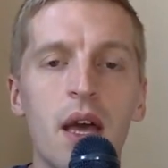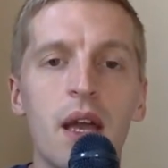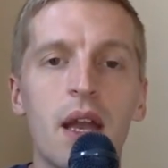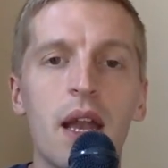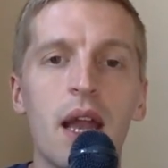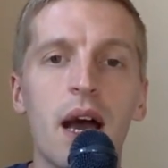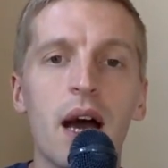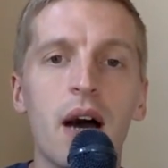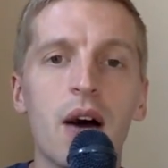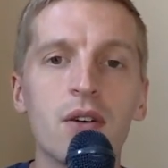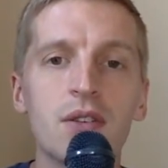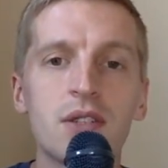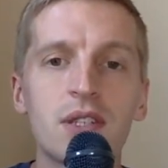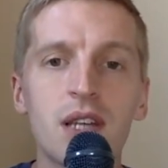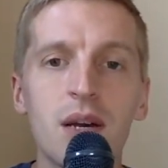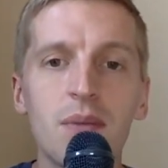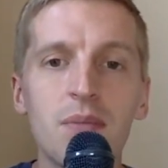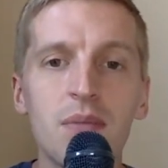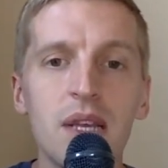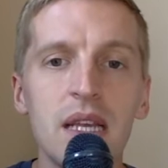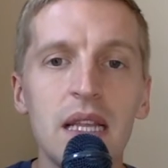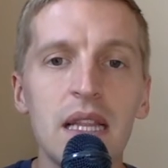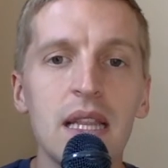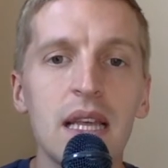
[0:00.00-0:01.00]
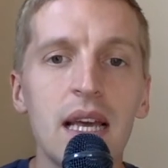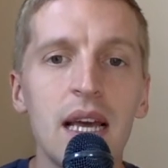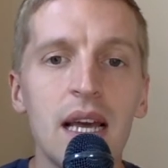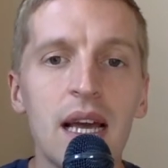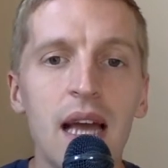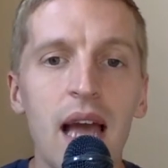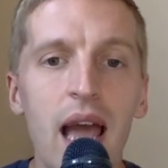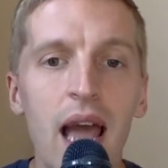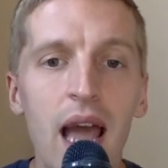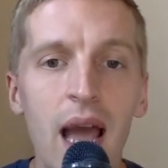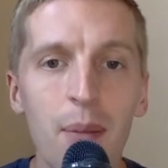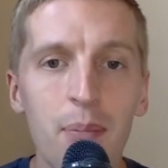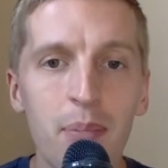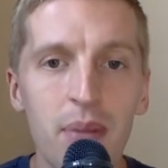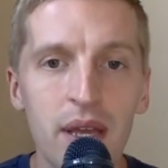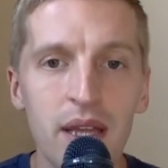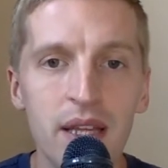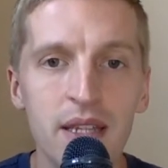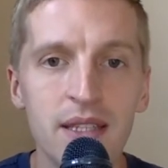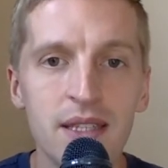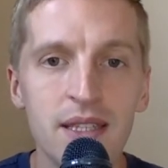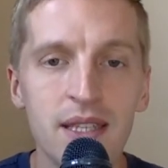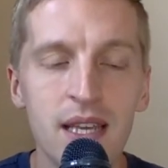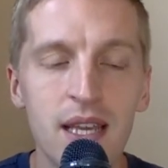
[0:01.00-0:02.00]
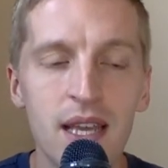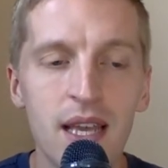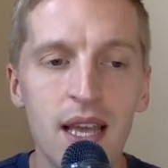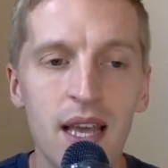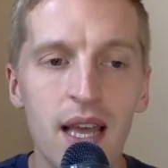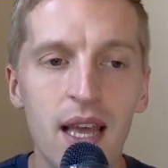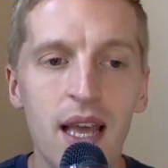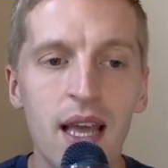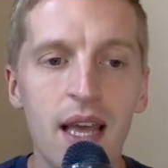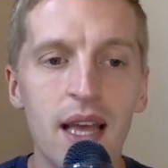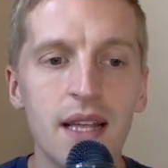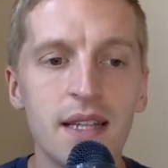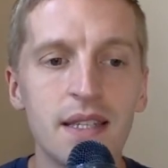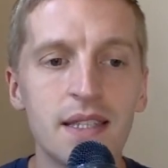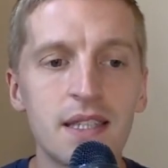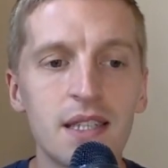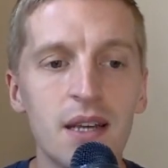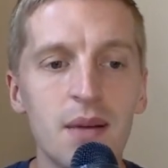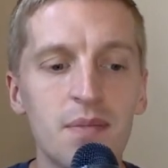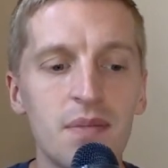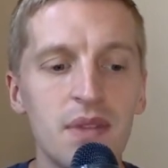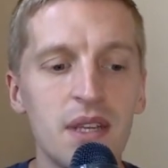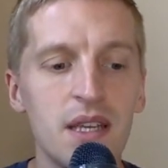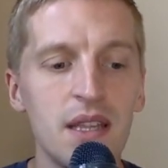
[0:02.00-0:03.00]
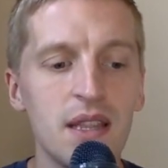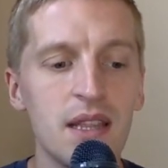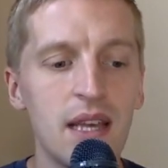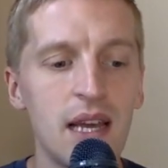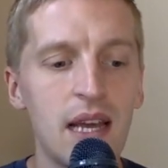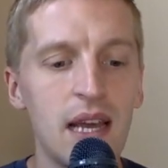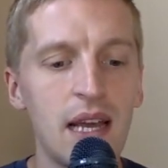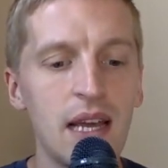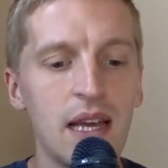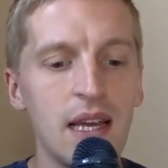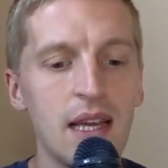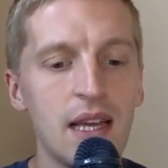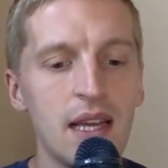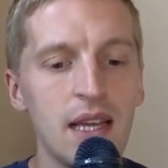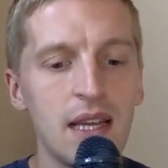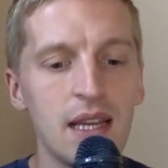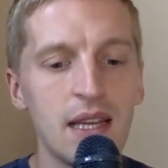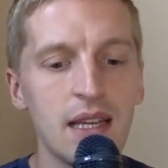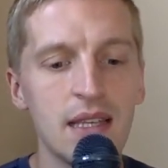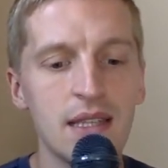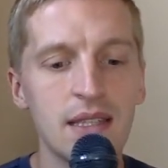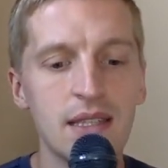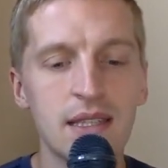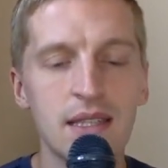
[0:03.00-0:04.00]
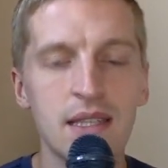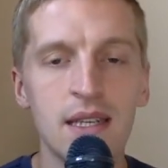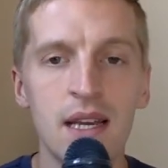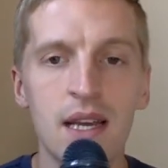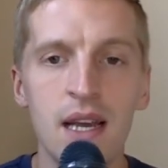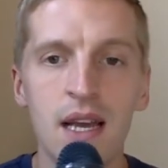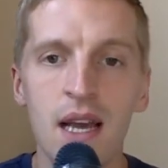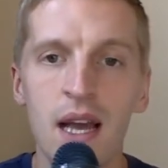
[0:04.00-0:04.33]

Now, something that happens and something that is